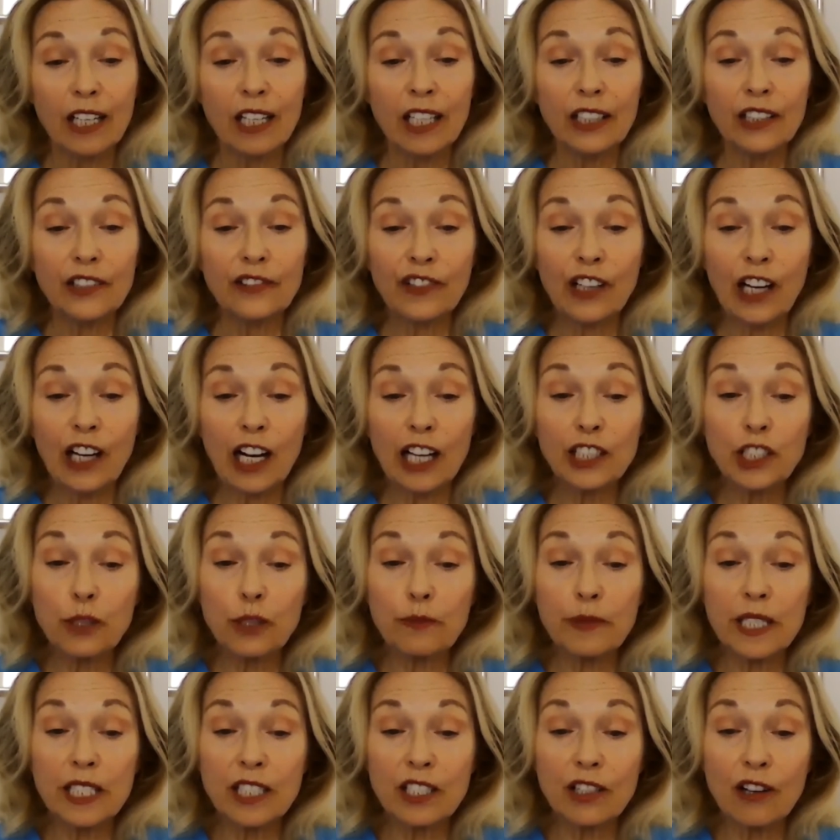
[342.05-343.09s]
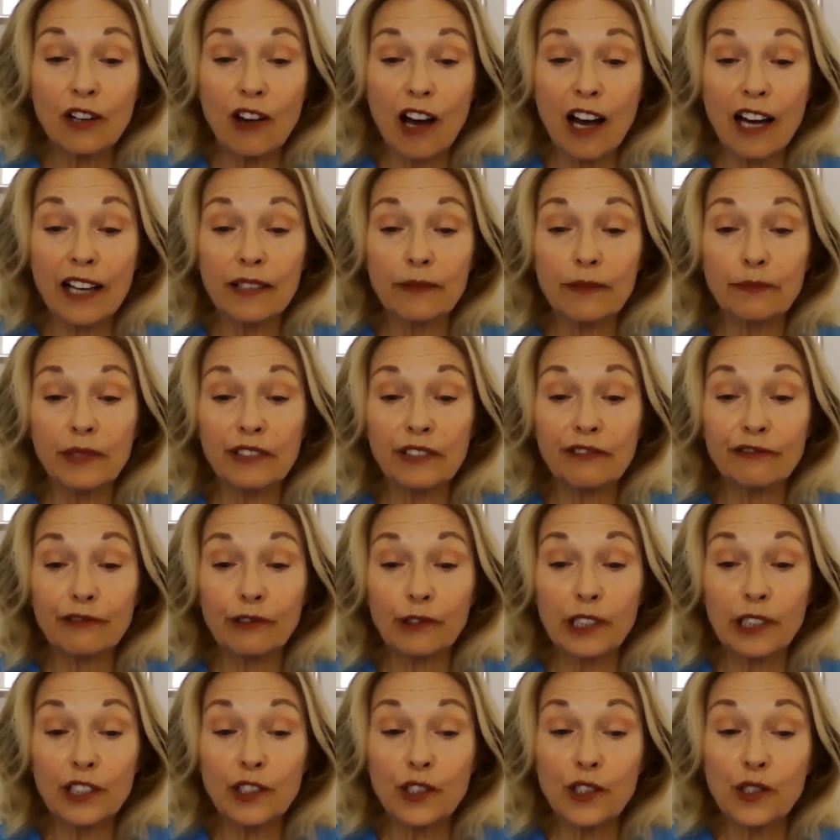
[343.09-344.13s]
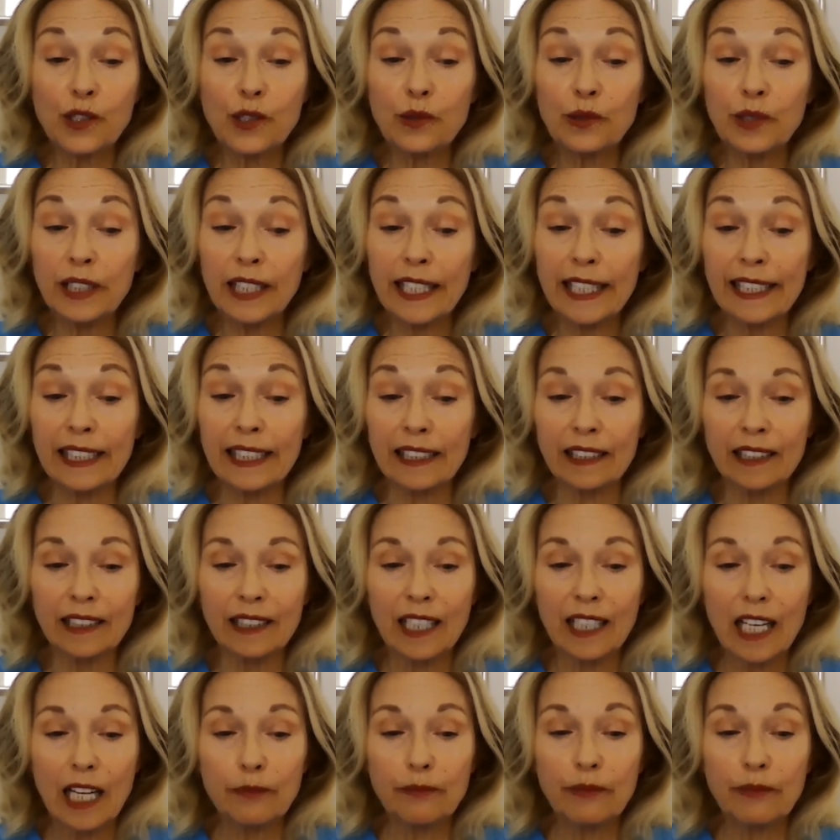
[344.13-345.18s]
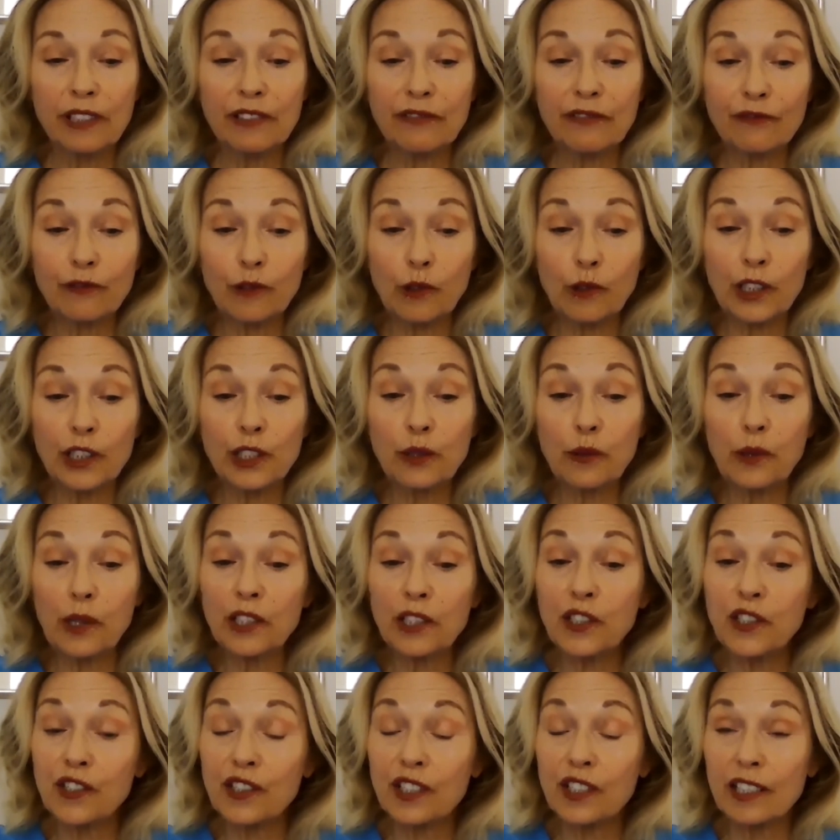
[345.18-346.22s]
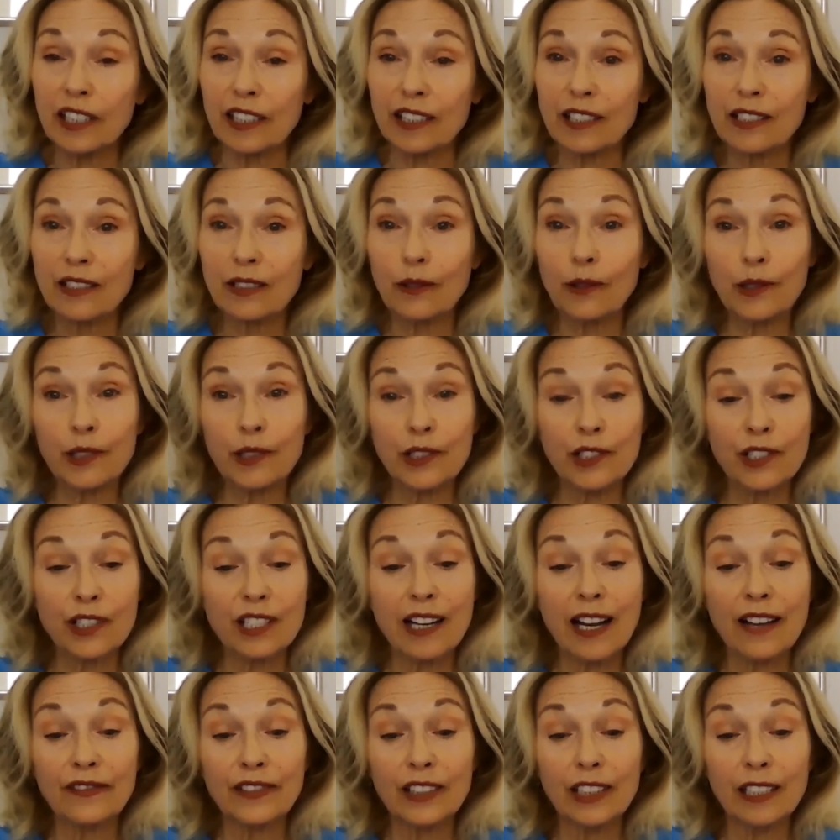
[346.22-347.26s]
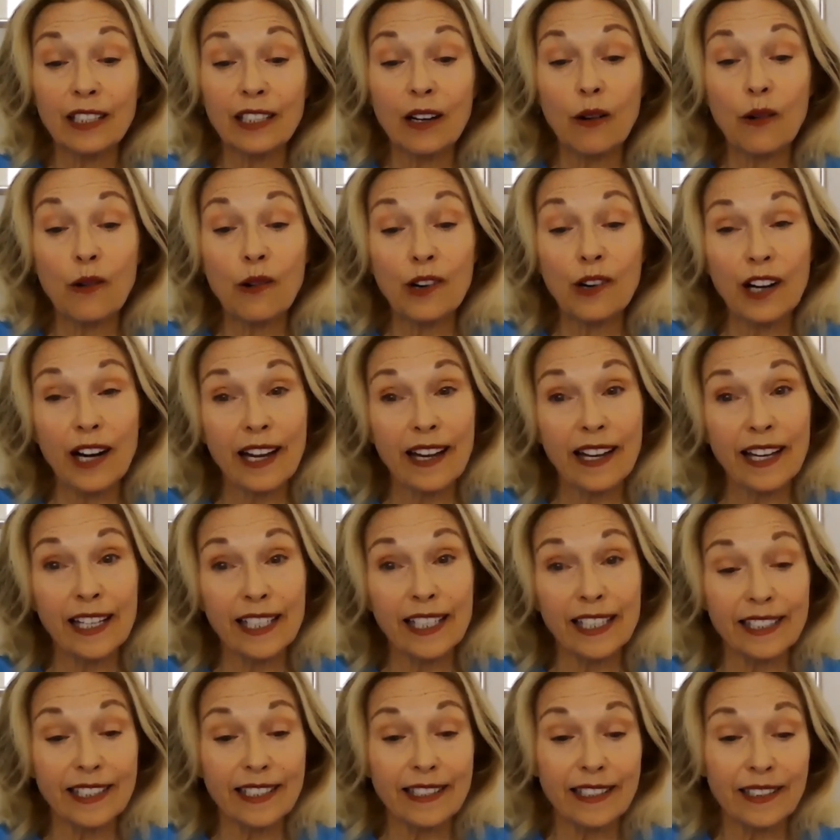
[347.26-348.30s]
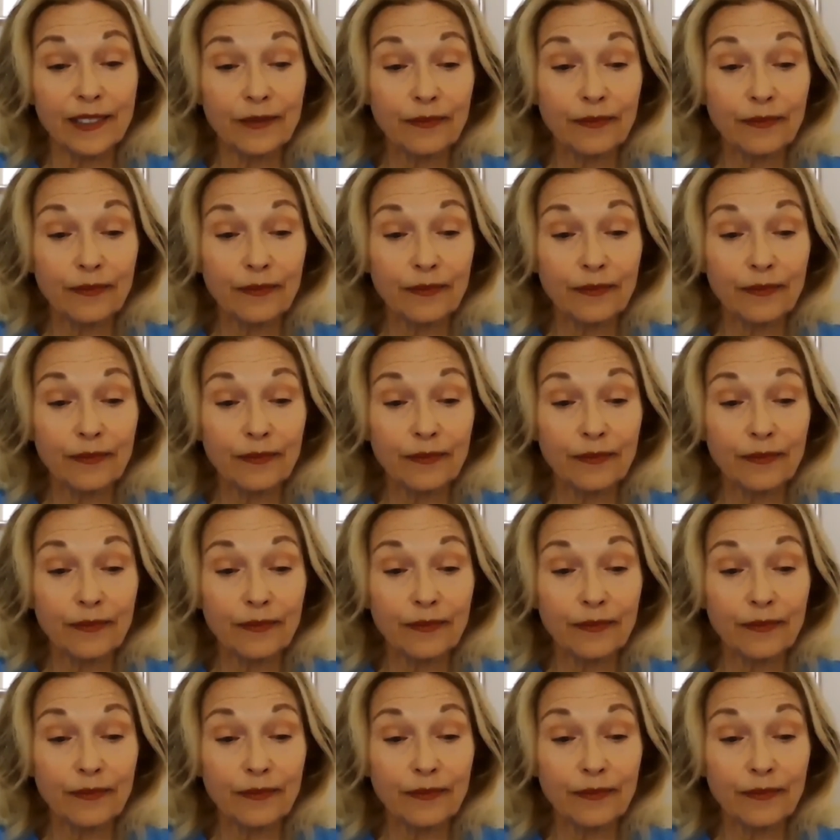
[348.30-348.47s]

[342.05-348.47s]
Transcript: You've got to be taught before it's too late, before you are six or seven or eight.